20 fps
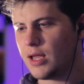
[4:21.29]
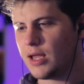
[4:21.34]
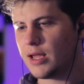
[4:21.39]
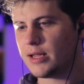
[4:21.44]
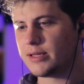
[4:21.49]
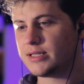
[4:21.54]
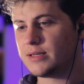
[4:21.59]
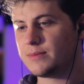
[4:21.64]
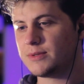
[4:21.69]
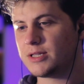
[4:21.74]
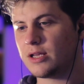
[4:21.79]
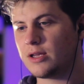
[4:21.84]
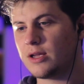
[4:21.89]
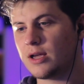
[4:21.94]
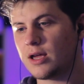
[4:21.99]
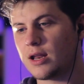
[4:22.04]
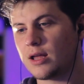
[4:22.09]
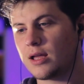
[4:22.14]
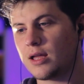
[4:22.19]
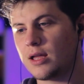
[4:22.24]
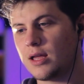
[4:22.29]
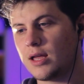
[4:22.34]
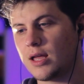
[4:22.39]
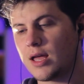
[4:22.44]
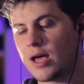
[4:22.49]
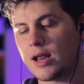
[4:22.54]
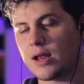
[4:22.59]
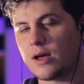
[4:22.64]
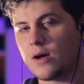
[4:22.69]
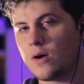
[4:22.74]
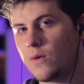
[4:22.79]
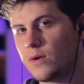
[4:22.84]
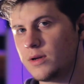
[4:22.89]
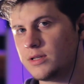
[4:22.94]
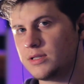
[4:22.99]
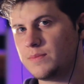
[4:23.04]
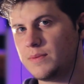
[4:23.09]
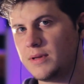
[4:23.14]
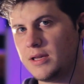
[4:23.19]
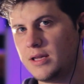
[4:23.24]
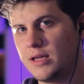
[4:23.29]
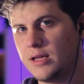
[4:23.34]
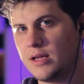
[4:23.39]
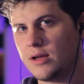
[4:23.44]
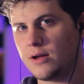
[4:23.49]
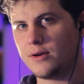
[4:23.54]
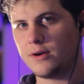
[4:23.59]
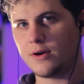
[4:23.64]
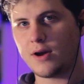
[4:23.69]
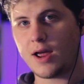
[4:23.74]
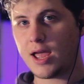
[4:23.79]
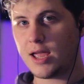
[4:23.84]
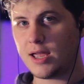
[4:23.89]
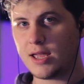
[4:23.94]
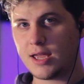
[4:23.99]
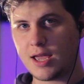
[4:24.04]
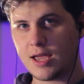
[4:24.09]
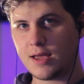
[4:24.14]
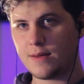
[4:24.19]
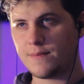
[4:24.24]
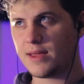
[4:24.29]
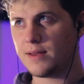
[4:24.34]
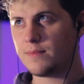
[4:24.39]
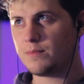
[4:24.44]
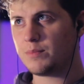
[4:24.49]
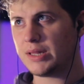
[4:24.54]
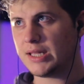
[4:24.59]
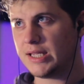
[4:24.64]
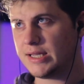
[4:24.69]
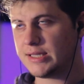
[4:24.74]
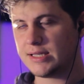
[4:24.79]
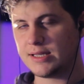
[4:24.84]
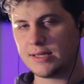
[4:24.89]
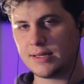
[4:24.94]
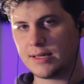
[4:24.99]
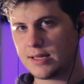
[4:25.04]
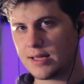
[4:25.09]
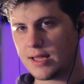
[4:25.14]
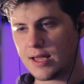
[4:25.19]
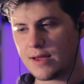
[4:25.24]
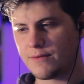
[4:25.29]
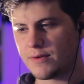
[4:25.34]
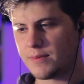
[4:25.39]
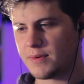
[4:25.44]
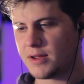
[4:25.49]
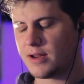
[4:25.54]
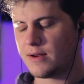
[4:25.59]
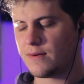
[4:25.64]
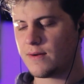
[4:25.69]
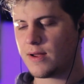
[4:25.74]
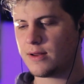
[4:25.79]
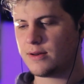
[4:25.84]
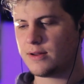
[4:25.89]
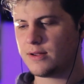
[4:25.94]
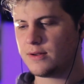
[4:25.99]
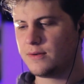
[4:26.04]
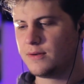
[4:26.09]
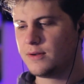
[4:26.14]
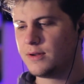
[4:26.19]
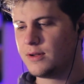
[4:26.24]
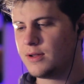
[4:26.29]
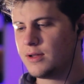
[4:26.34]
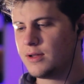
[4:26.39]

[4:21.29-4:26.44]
it seems like you gotta always be on your A game and pleasing everybody around you.